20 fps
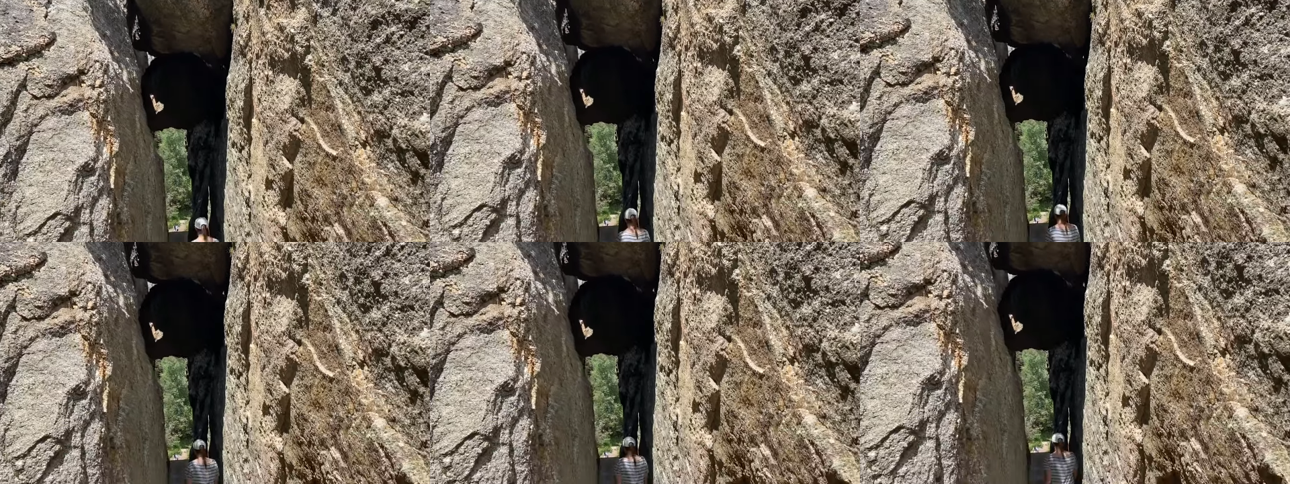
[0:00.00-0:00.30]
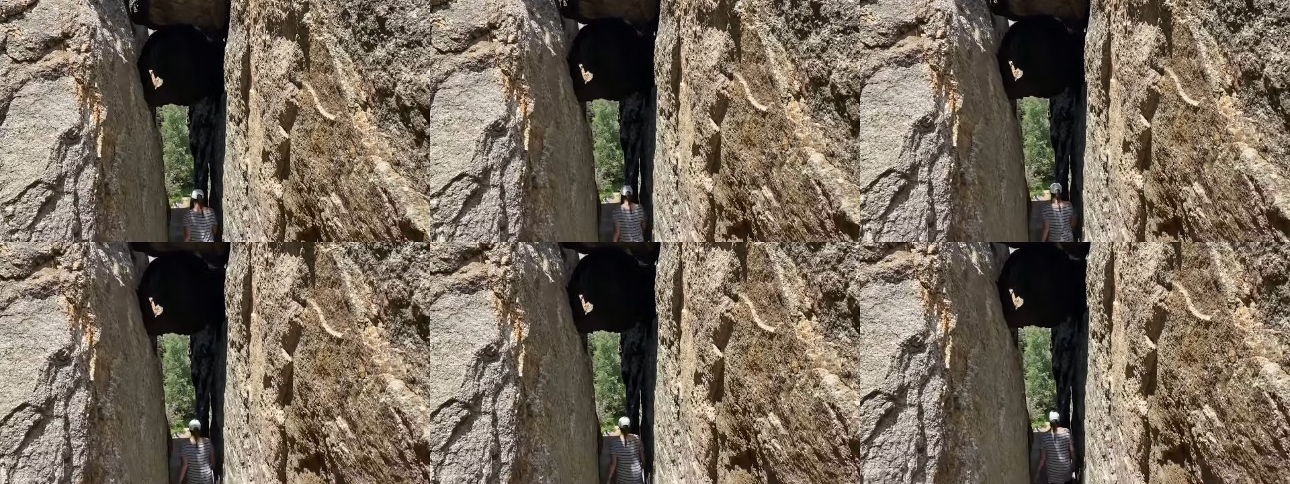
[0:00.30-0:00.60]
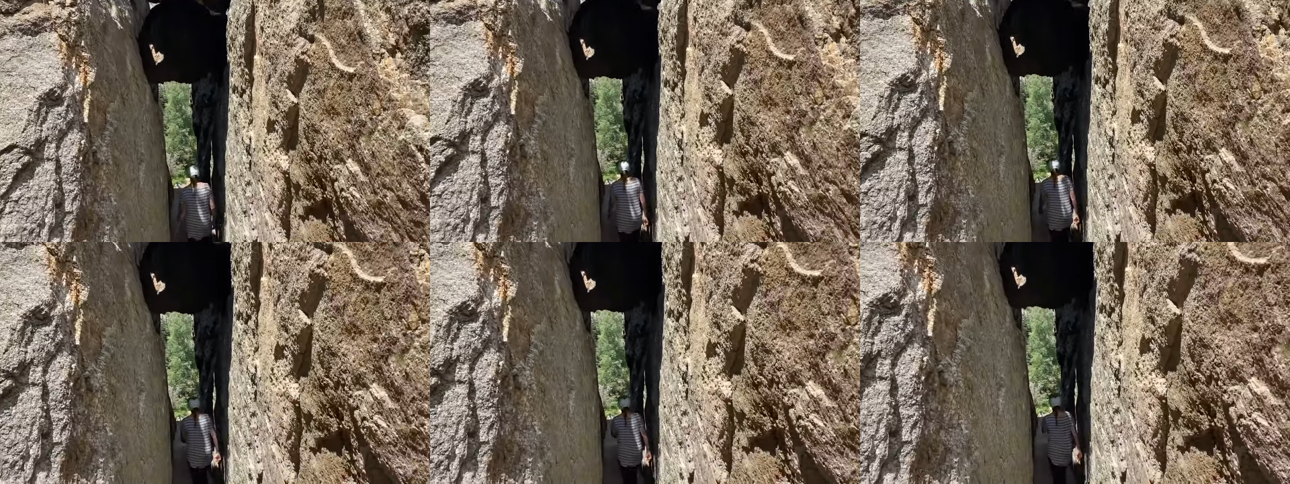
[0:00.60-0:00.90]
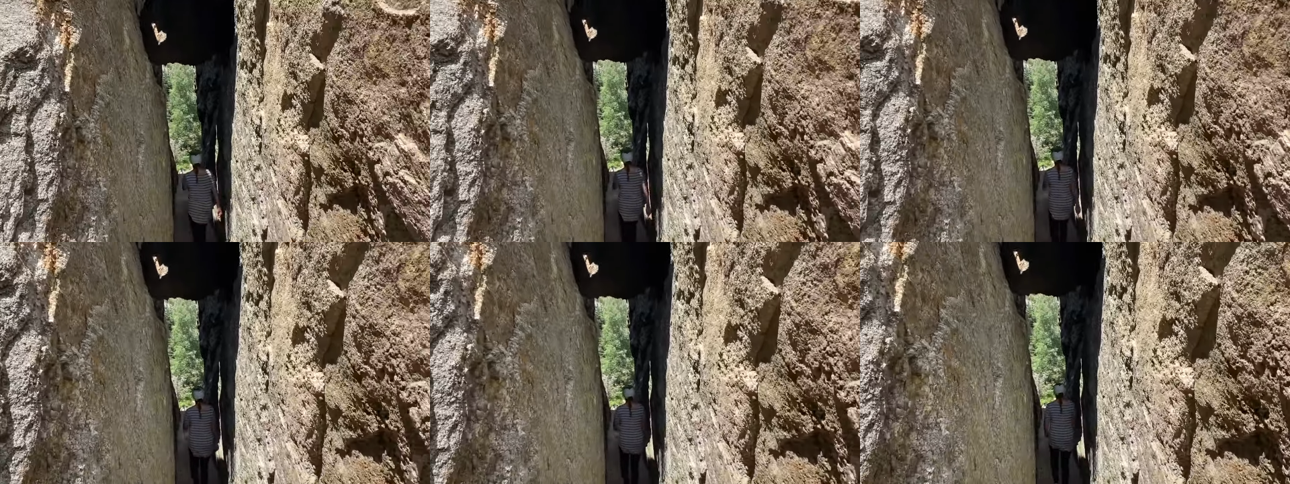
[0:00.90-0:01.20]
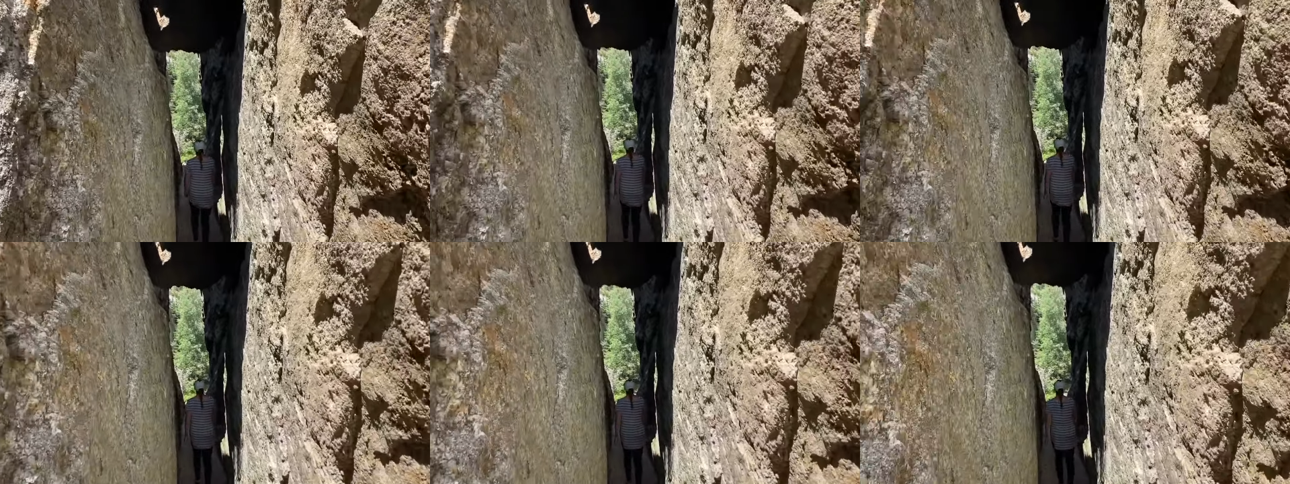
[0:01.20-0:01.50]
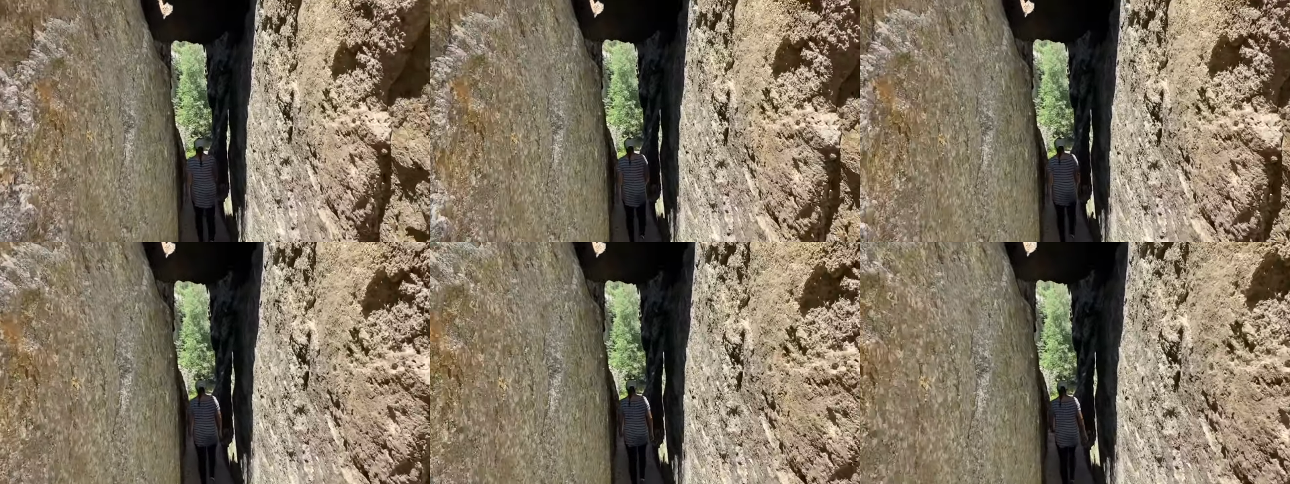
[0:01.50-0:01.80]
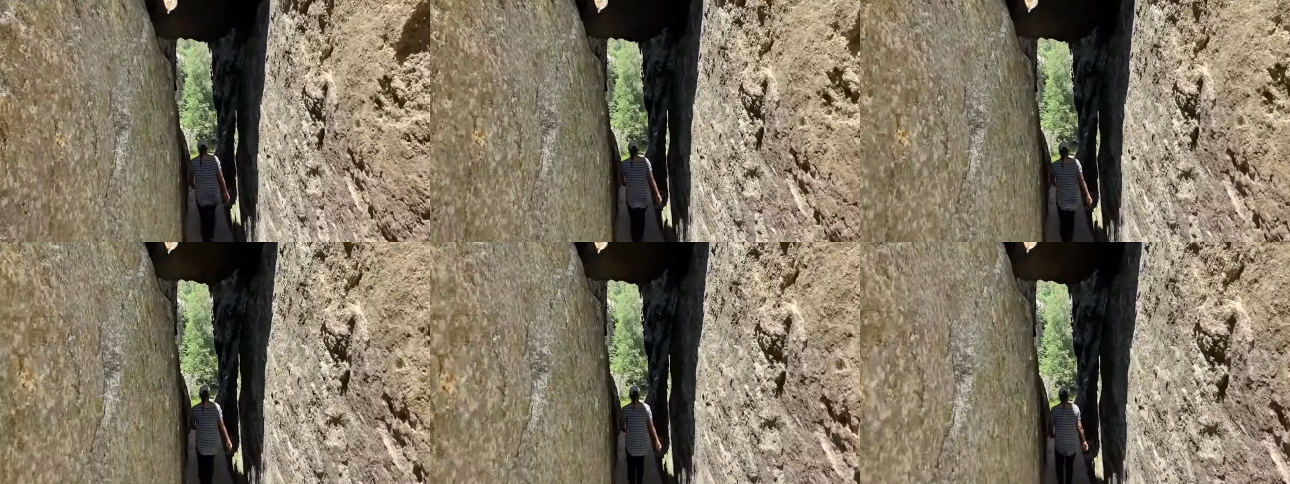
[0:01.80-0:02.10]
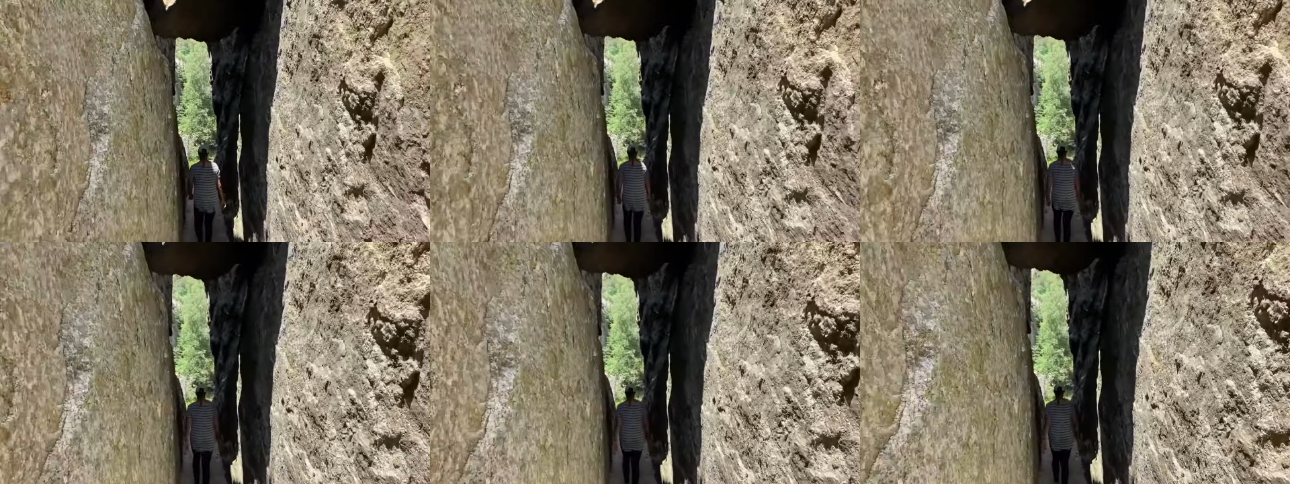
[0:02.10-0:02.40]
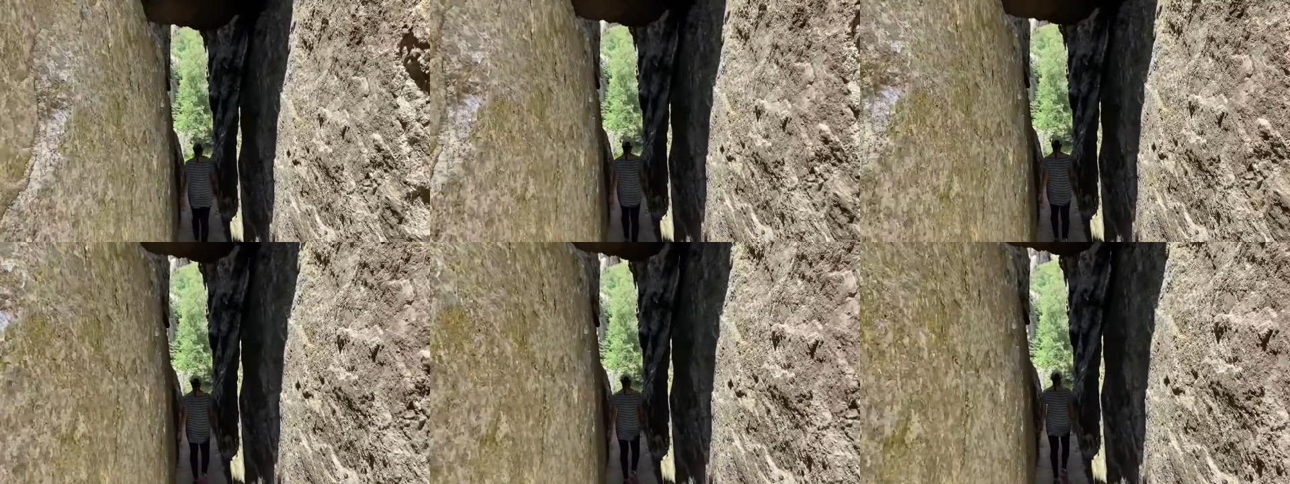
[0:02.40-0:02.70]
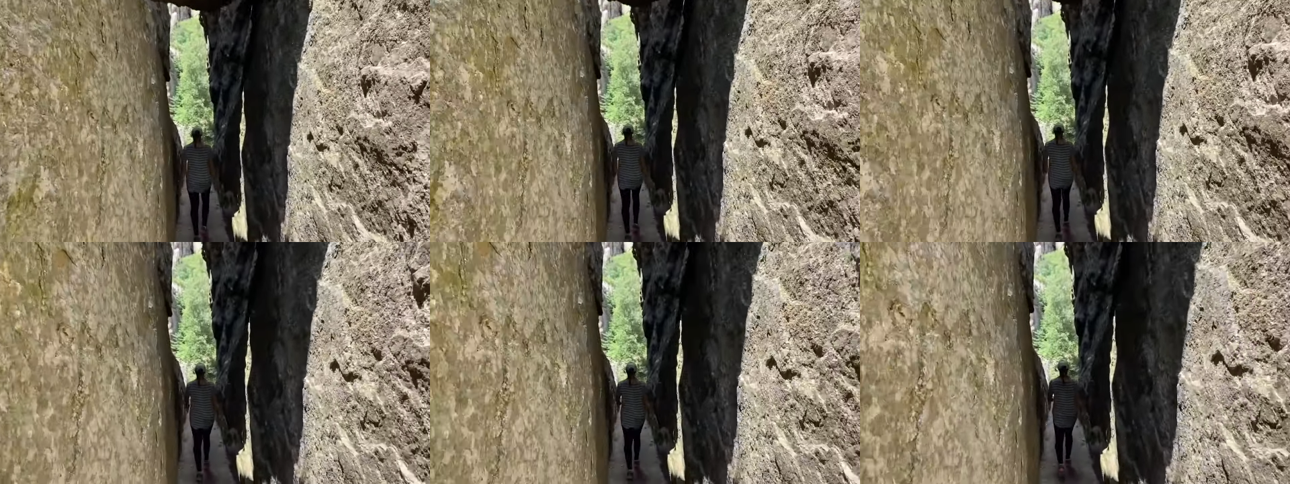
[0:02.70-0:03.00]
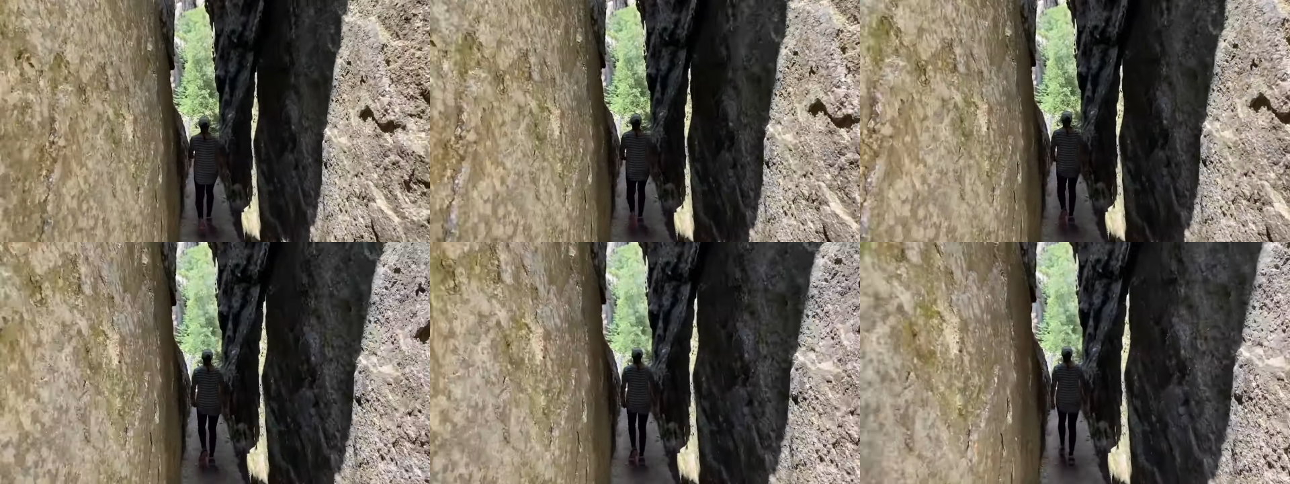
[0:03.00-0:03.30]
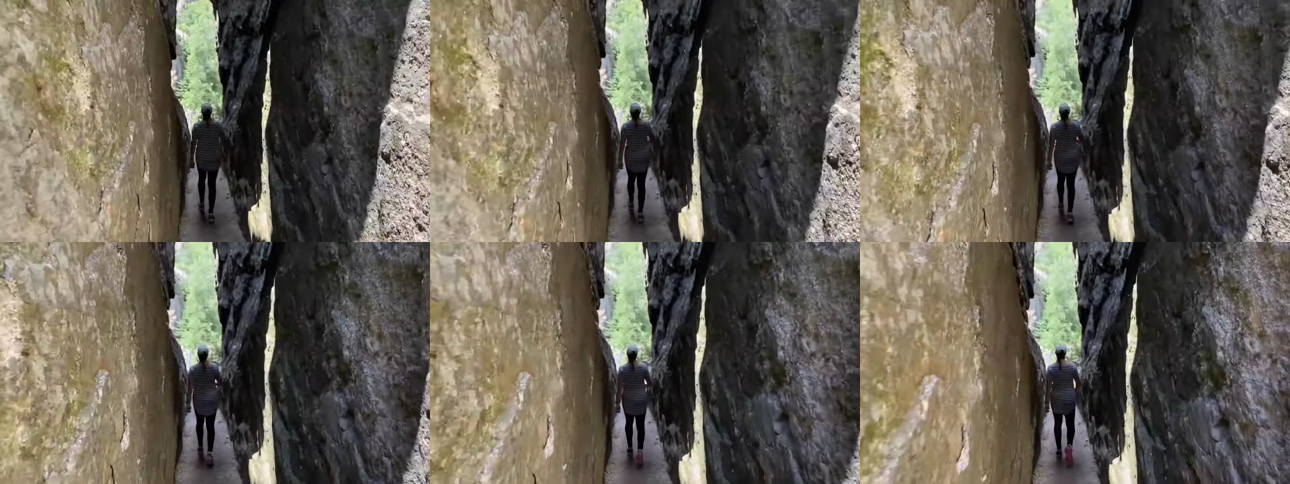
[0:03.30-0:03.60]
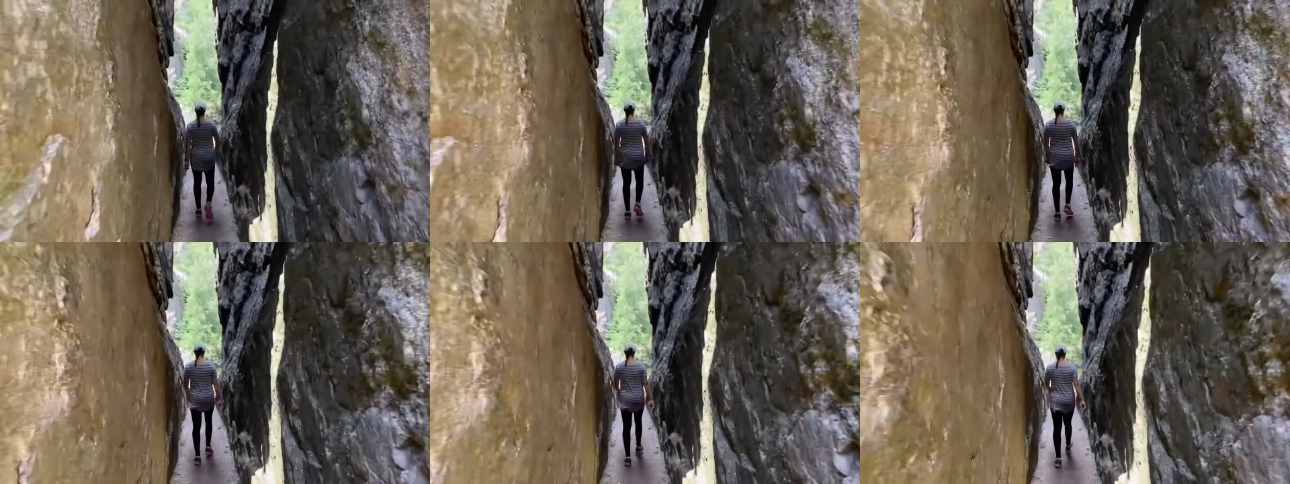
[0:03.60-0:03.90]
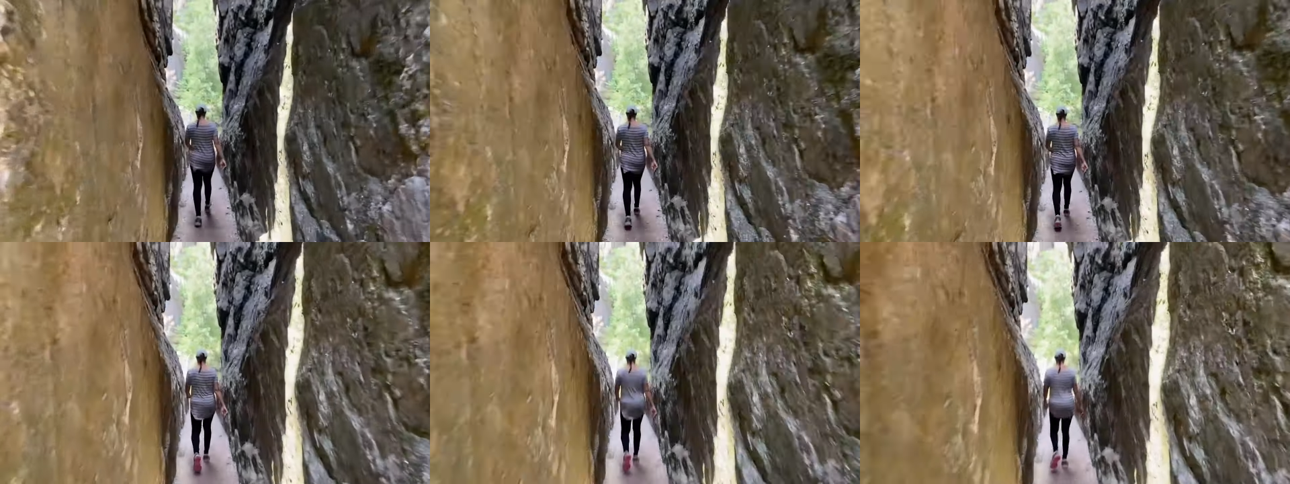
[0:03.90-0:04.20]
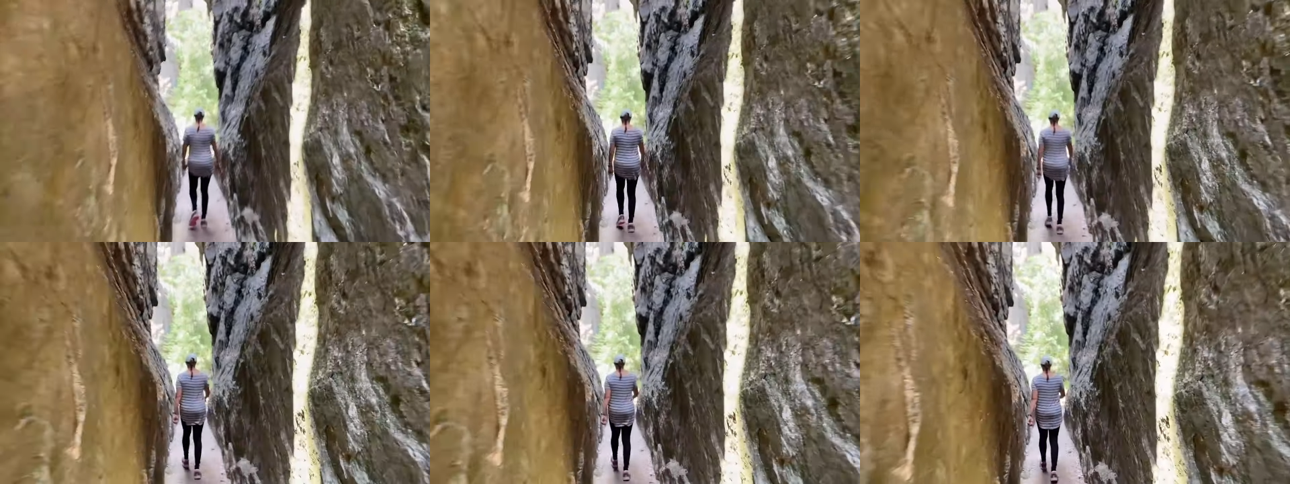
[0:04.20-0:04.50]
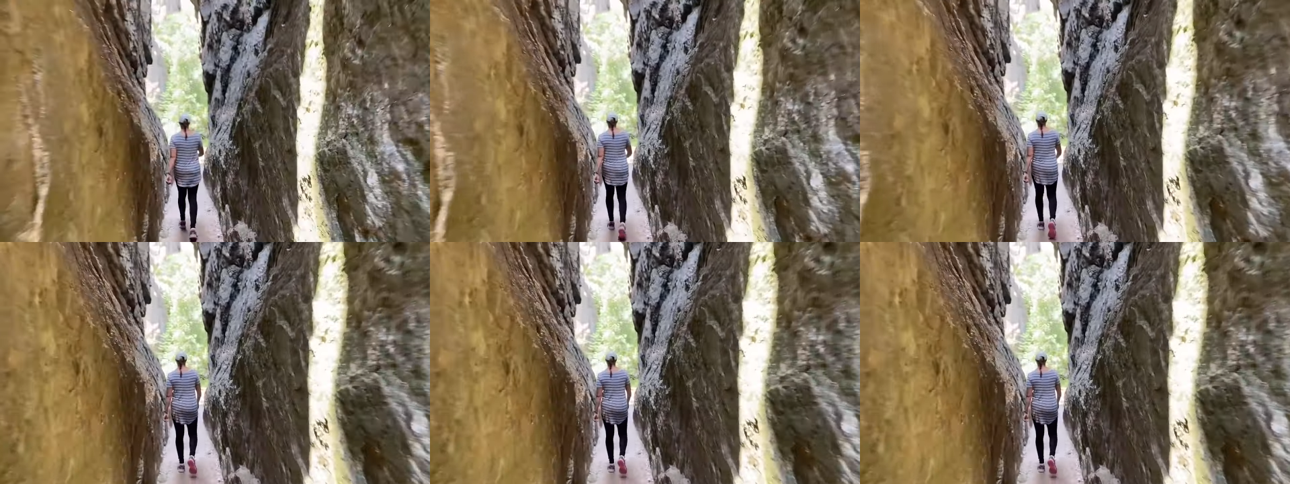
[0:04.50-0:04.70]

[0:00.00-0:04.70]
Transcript: (no speaker visible)